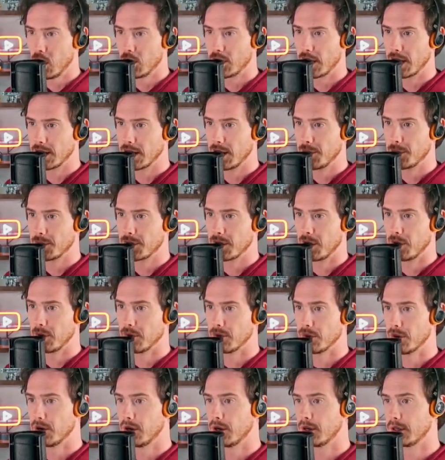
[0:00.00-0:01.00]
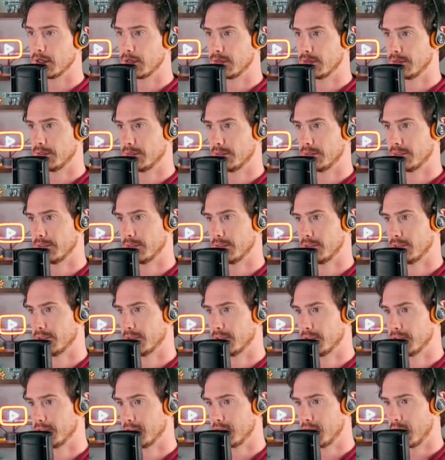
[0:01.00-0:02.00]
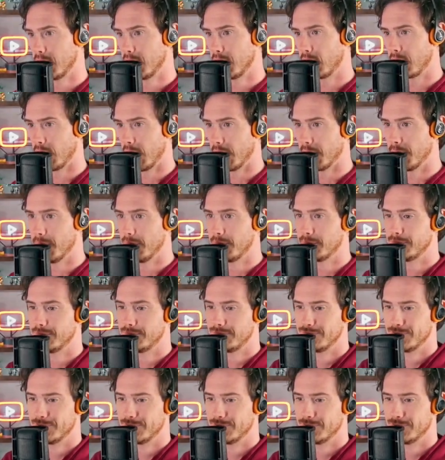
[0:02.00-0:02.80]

Okay, there we go. All right.